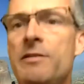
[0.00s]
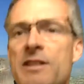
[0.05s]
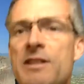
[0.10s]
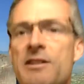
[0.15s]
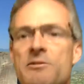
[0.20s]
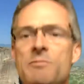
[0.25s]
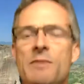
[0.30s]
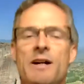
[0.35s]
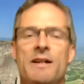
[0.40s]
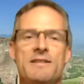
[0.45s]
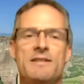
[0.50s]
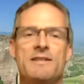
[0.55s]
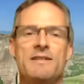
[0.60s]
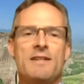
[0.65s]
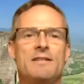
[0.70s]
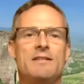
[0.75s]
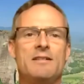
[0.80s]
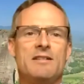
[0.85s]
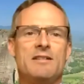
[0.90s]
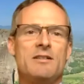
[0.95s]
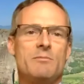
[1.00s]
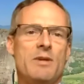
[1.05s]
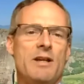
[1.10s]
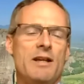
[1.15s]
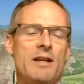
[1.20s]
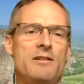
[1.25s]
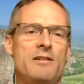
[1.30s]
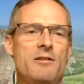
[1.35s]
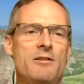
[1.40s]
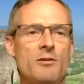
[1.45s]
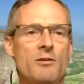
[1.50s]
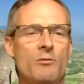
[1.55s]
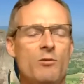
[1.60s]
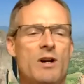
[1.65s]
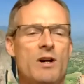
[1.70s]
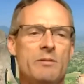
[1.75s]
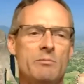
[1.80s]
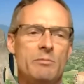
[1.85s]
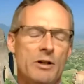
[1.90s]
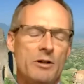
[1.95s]
He's my second in command here at
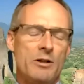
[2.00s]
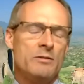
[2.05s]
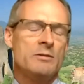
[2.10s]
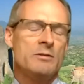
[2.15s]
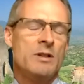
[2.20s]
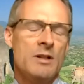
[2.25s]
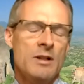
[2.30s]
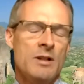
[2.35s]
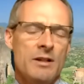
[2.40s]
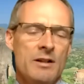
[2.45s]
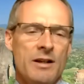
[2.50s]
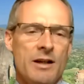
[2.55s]
Winebow.